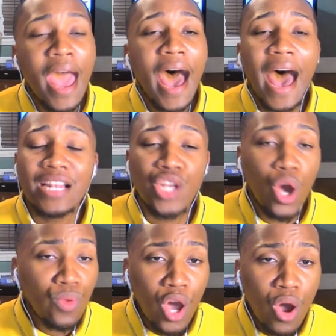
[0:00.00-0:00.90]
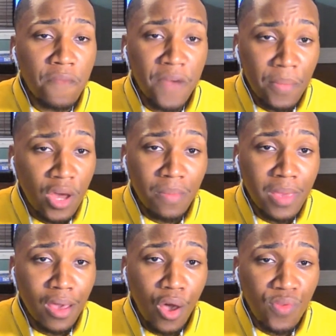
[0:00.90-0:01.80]
I don't know if I'm going to be
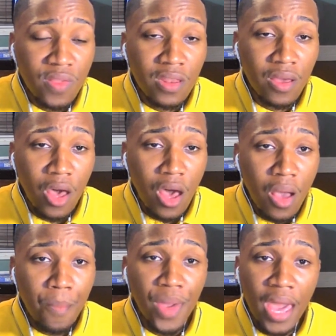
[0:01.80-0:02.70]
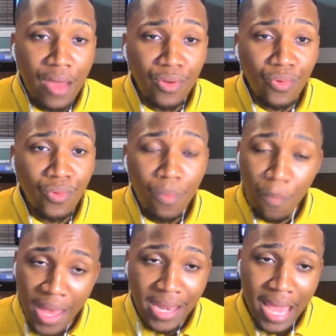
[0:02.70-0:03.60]
hosting the panel
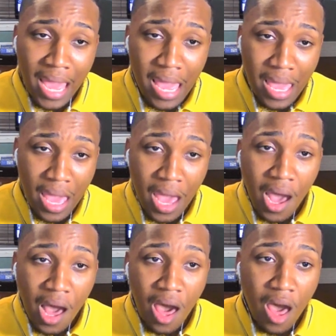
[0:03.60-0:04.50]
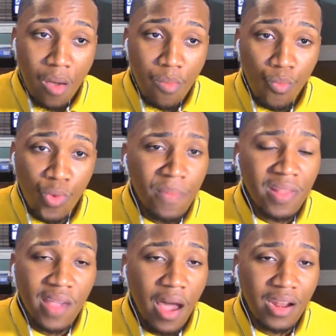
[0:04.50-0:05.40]
Monday. We've been
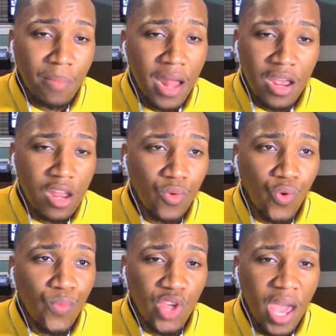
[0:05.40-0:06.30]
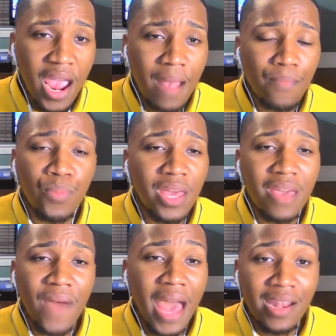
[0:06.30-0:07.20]
talking about it in the group chat, but if
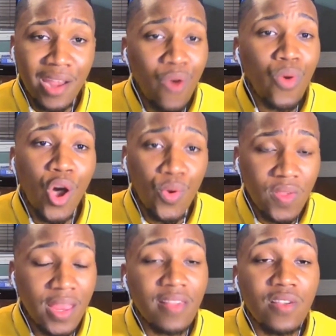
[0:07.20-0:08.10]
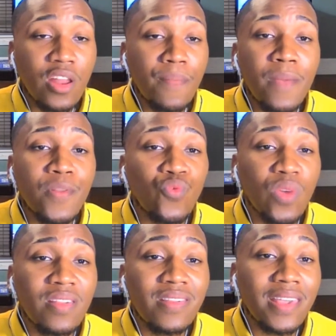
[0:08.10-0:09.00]
I don't host it, it's going to be
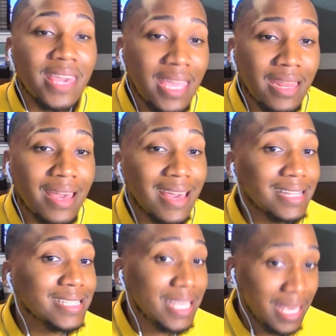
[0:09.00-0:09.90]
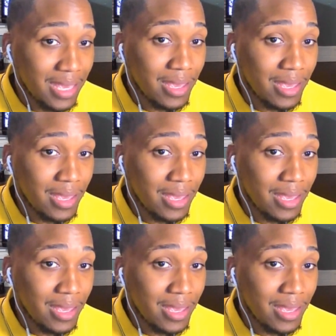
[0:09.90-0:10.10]
between Sakina and T.